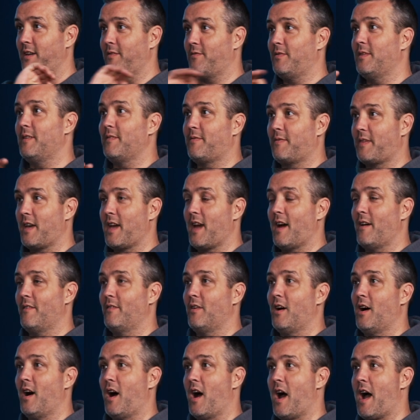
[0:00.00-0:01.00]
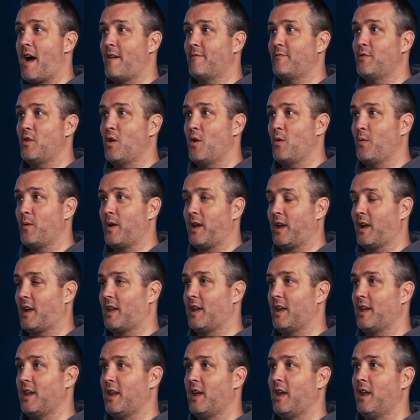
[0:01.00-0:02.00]
even if they have no
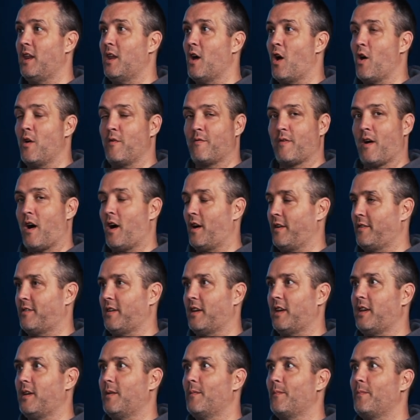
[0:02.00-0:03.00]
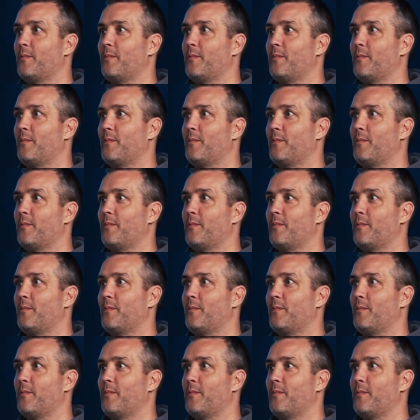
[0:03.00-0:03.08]
inkling over IT.